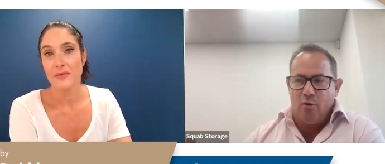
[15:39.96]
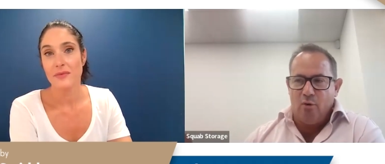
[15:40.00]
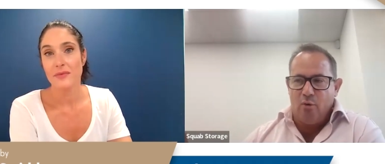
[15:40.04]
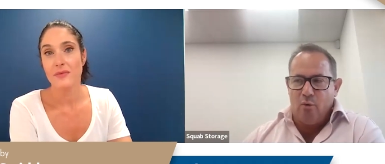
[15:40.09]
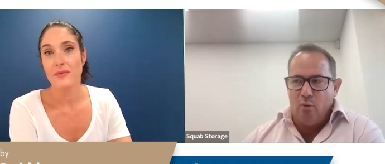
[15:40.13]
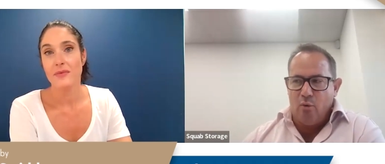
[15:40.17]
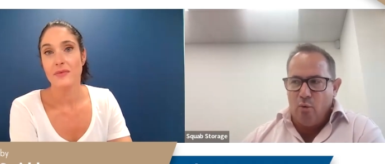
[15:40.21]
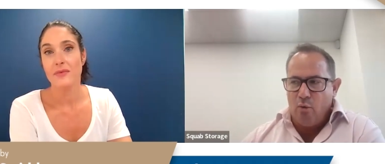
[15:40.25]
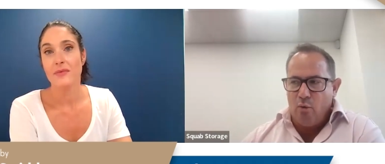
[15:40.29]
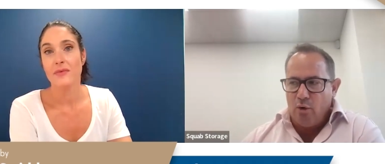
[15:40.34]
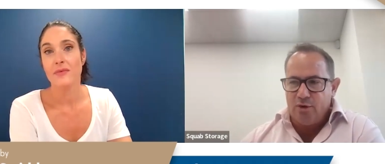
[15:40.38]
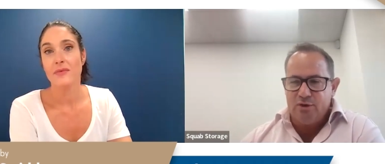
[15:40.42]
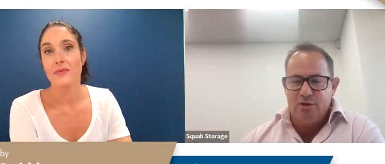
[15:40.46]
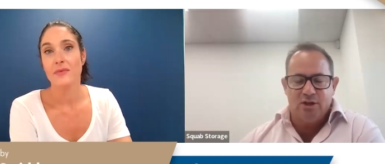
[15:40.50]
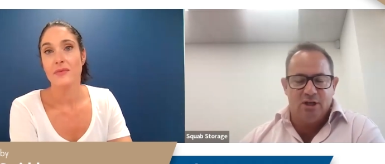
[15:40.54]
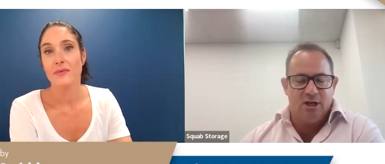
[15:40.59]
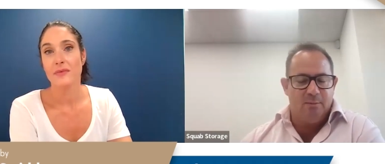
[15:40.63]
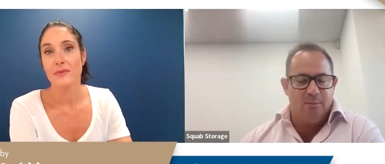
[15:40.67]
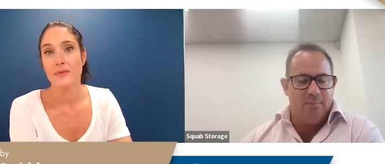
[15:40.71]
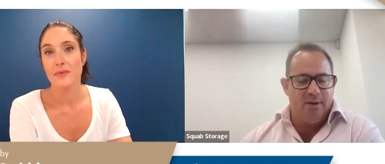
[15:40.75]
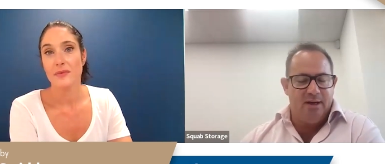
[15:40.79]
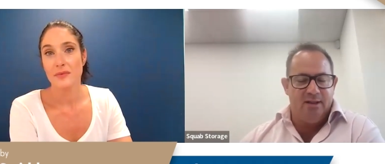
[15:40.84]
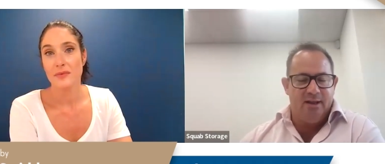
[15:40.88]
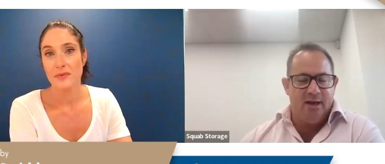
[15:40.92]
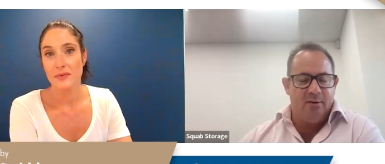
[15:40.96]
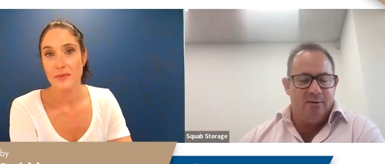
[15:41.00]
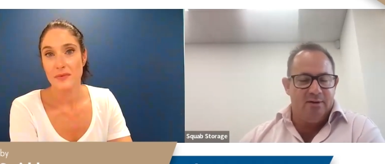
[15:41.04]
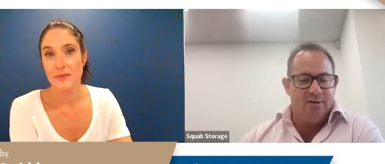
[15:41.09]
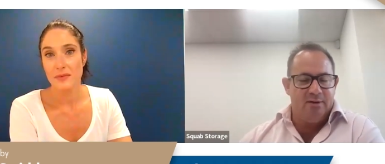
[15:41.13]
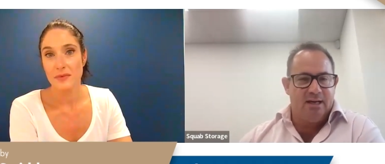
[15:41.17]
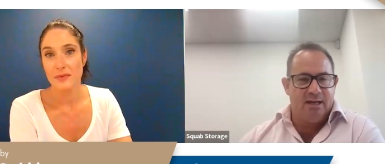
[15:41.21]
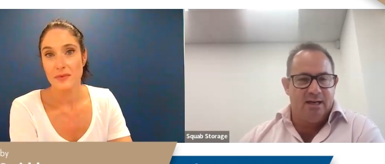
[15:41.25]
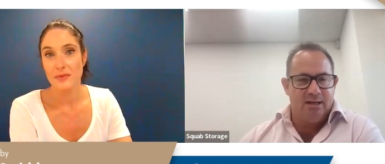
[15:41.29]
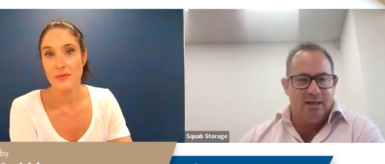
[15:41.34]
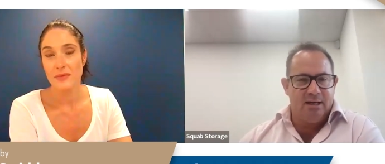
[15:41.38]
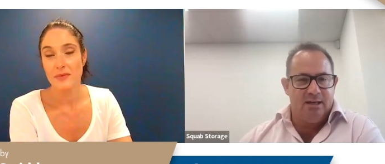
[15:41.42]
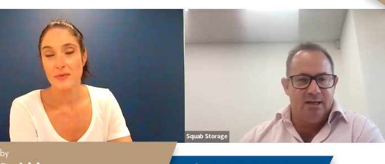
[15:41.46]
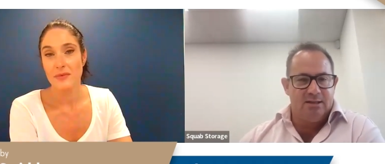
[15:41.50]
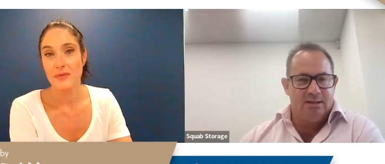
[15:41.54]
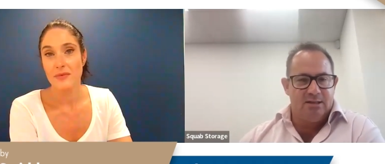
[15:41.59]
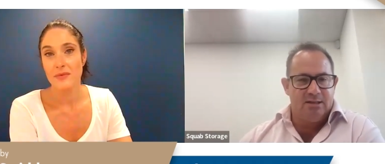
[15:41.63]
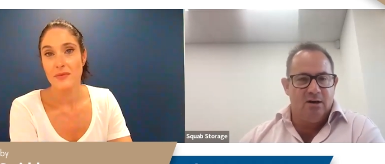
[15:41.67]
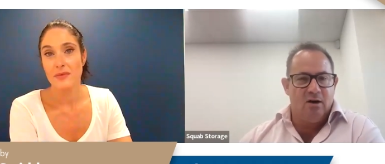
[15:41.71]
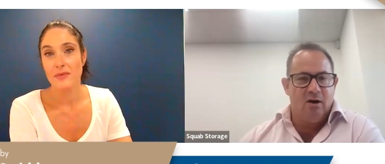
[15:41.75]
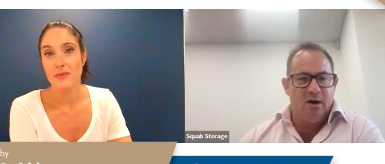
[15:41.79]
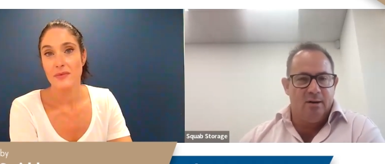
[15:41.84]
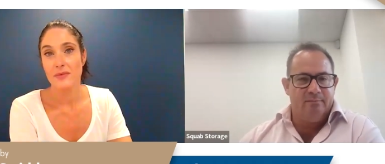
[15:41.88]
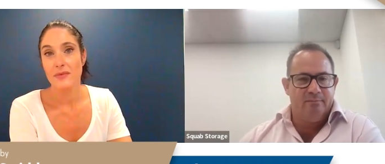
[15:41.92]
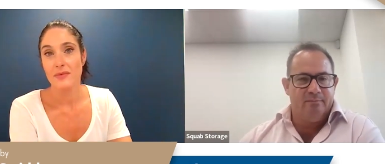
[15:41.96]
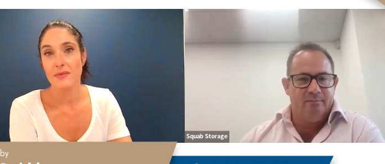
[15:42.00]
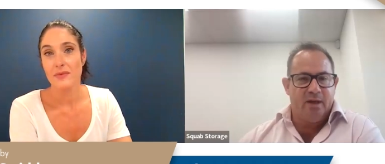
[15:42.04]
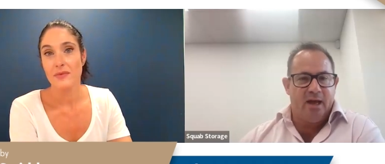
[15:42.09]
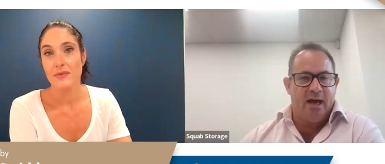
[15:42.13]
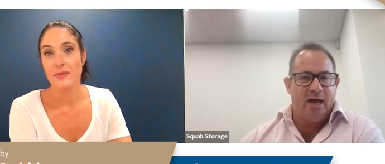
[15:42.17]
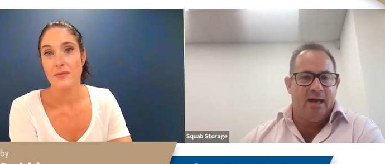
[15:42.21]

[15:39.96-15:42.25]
Speaker 1: what's going to be there in 10 years time